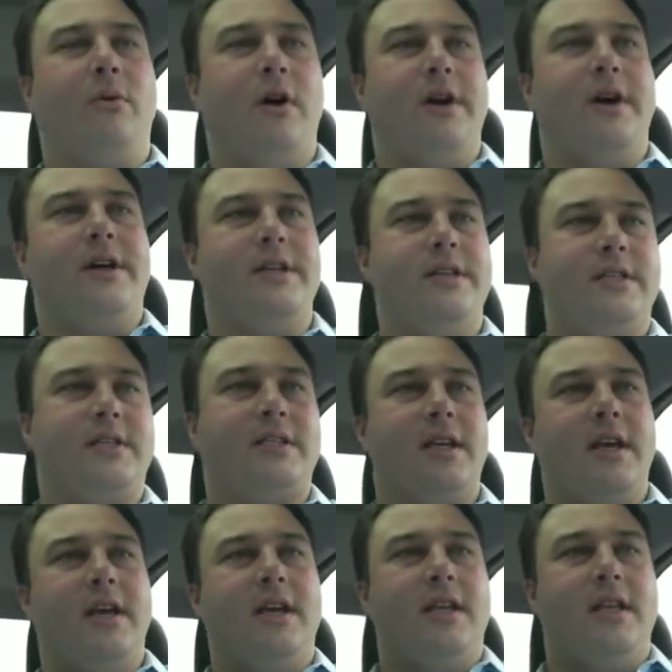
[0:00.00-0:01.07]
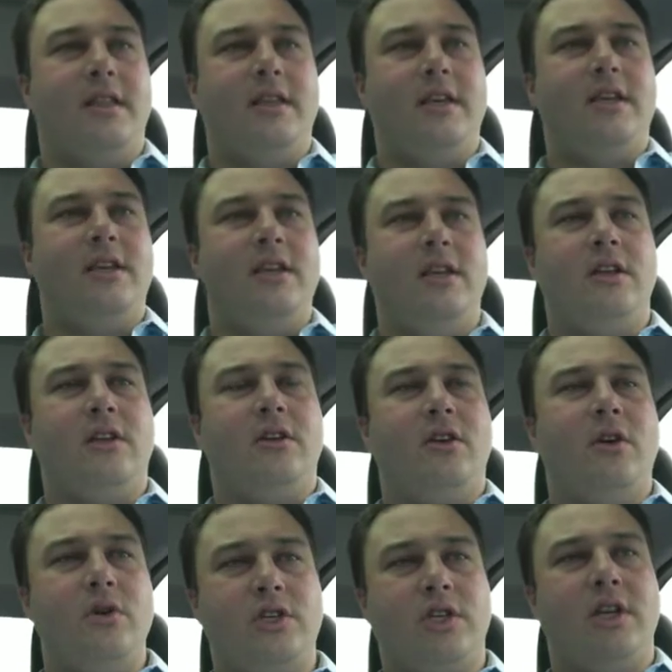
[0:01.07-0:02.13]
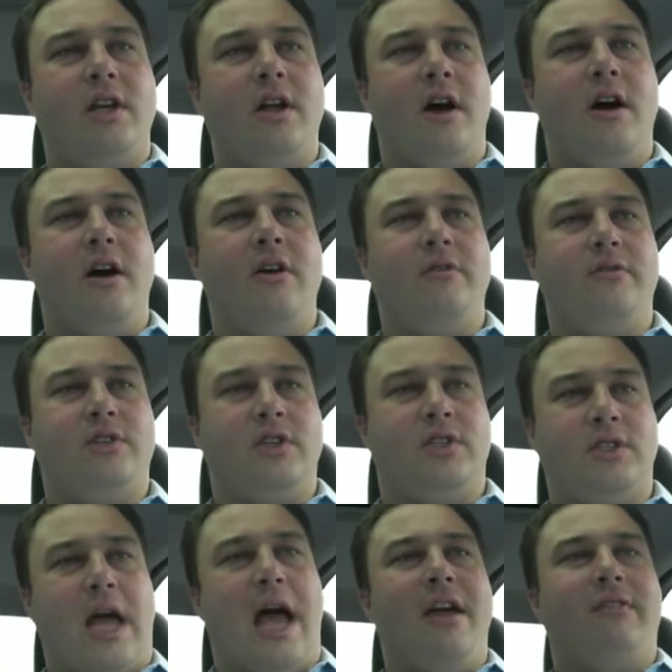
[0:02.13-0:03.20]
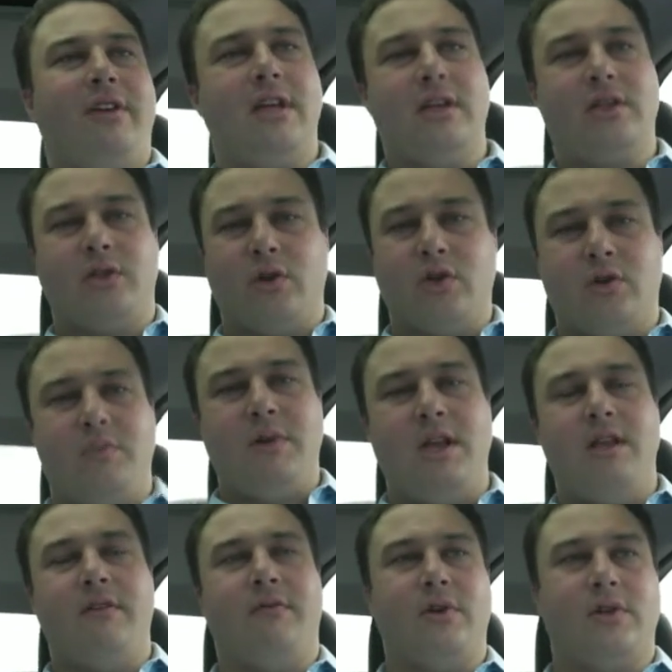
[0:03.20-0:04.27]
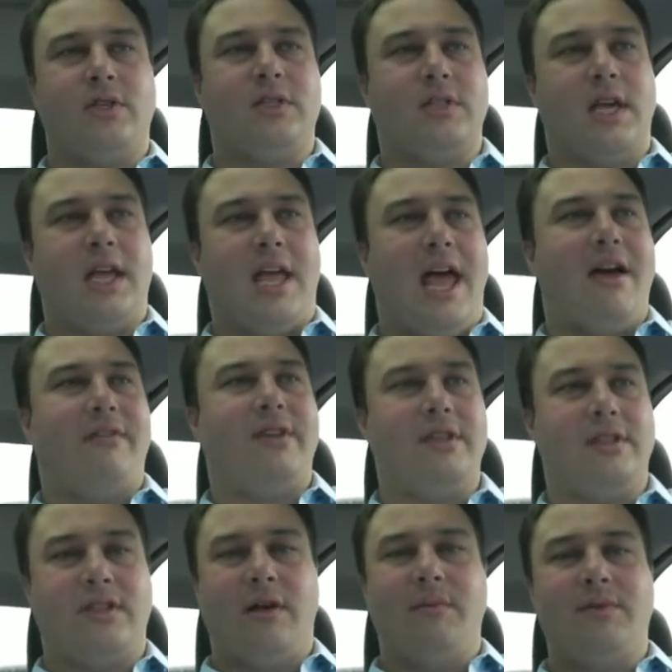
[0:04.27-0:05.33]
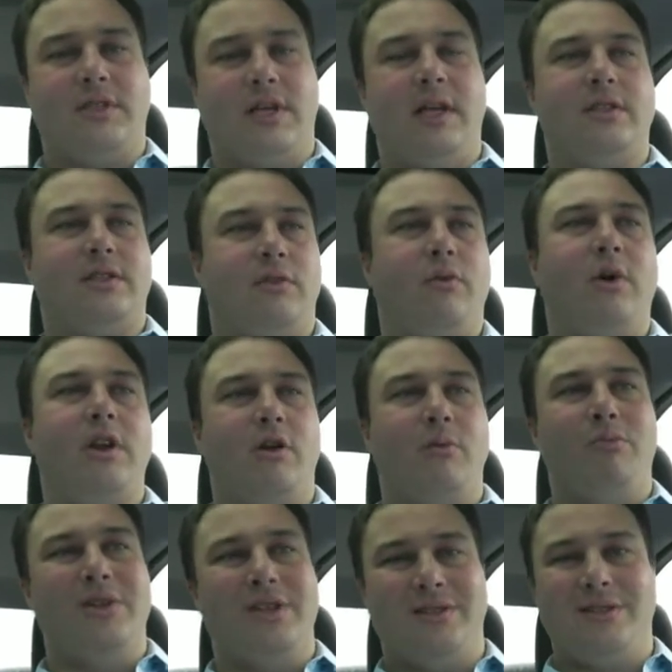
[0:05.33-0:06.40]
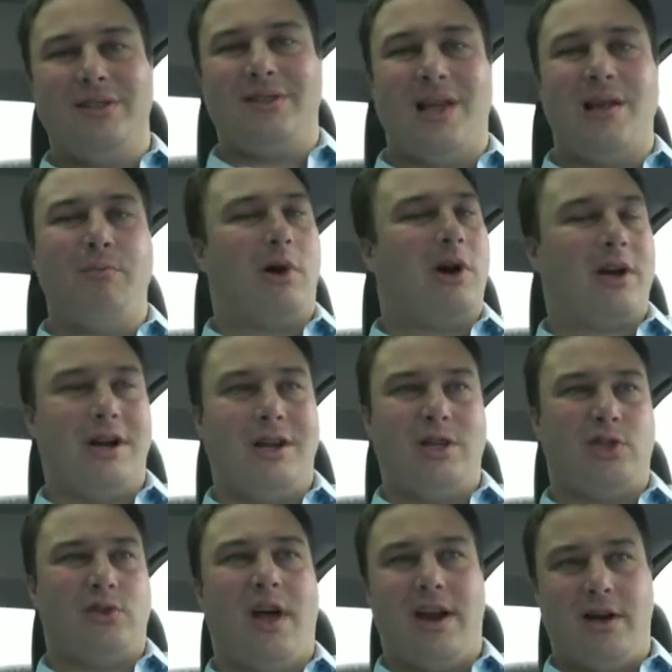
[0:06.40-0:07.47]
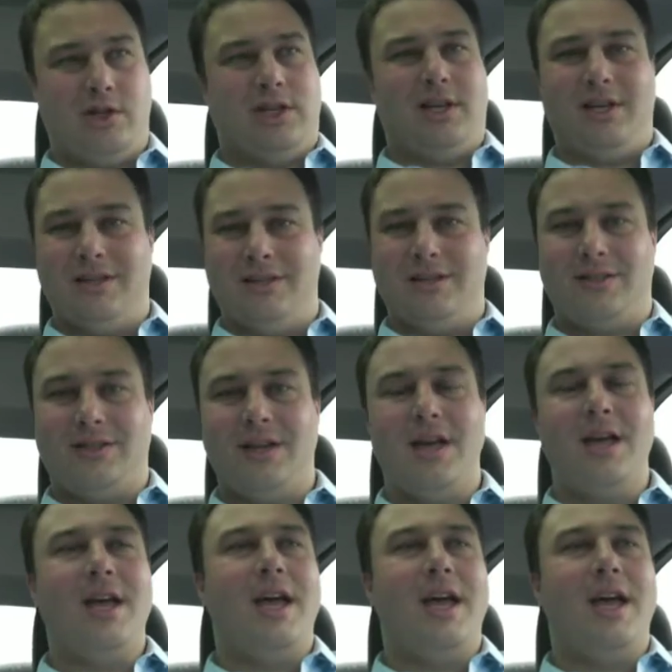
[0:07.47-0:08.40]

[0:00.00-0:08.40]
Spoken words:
was the notion of just diving into social media versus like having some sense of what your business and marketing strategy is.